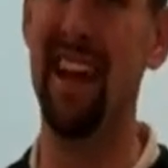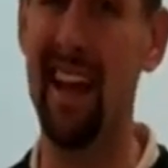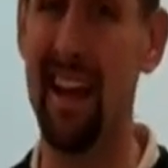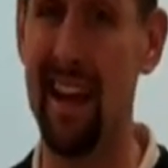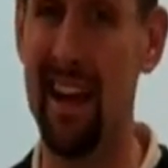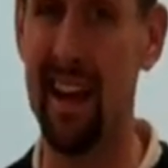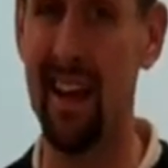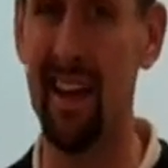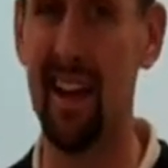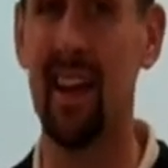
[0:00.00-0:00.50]

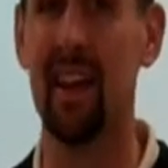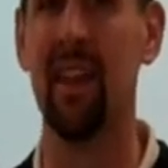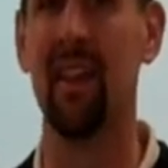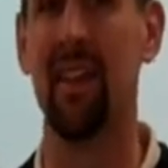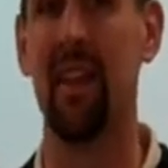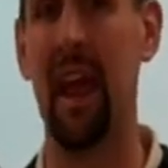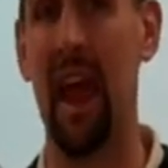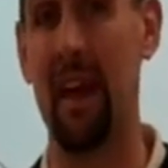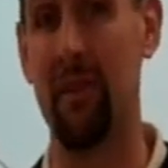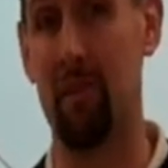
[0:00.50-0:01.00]
and
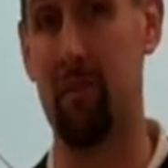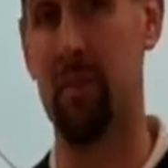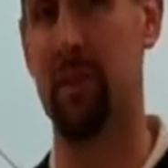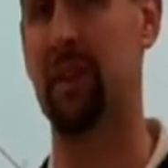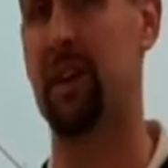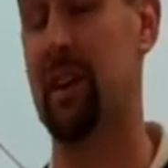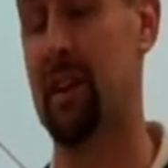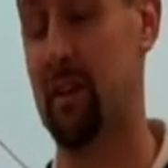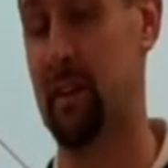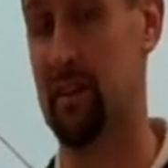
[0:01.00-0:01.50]
they have
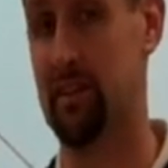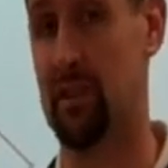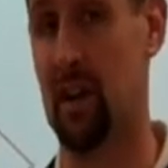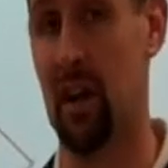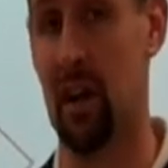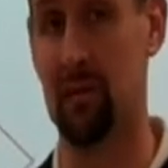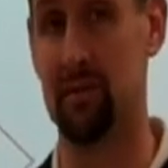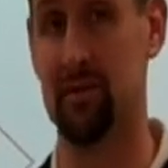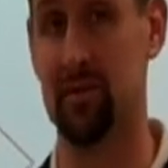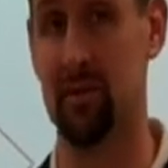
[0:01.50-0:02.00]
particular
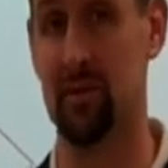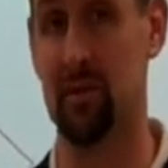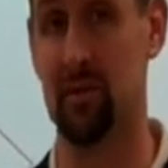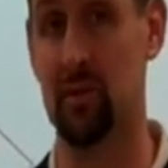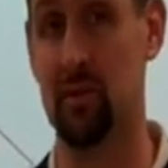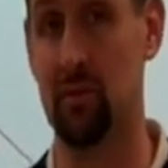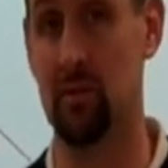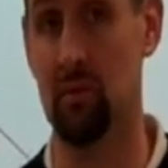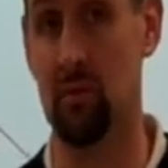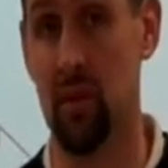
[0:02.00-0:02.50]
jobs to
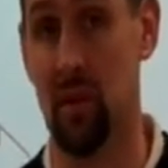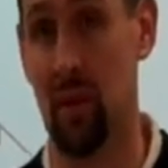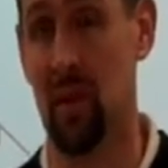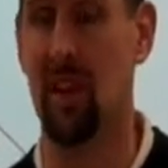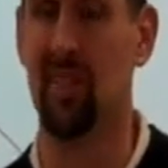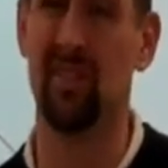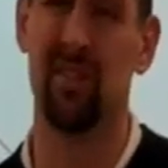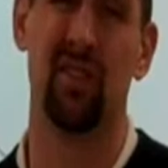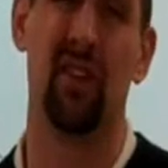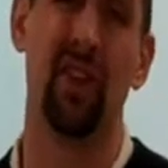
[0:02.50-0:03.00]
do.
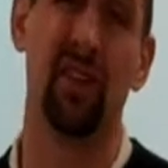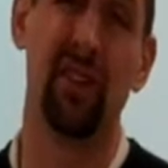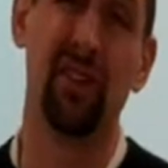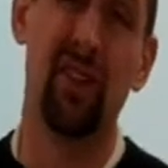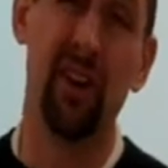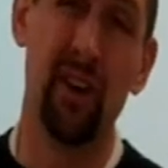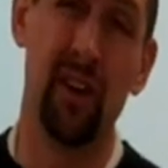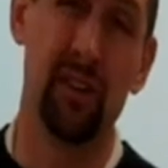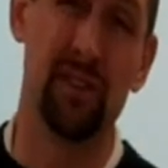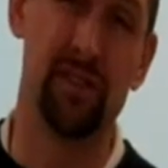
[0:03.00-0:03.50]
So like
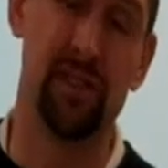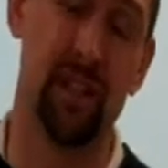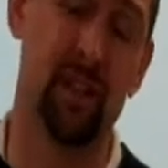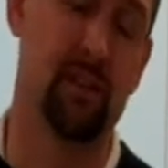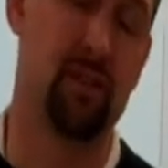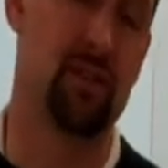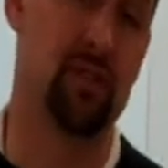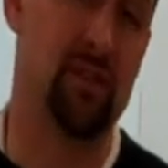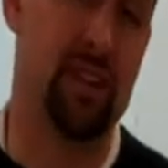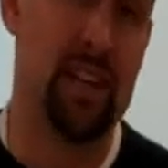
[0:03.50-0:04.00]
nerve
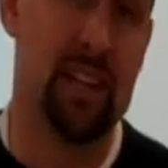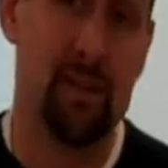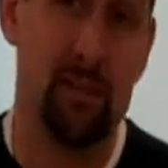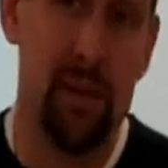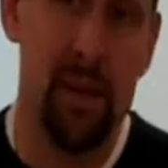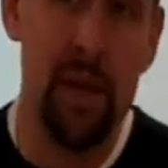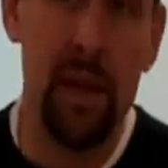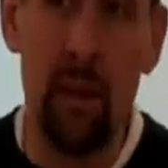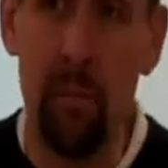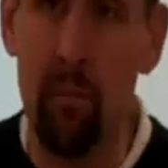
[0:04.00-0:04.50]
cells transmit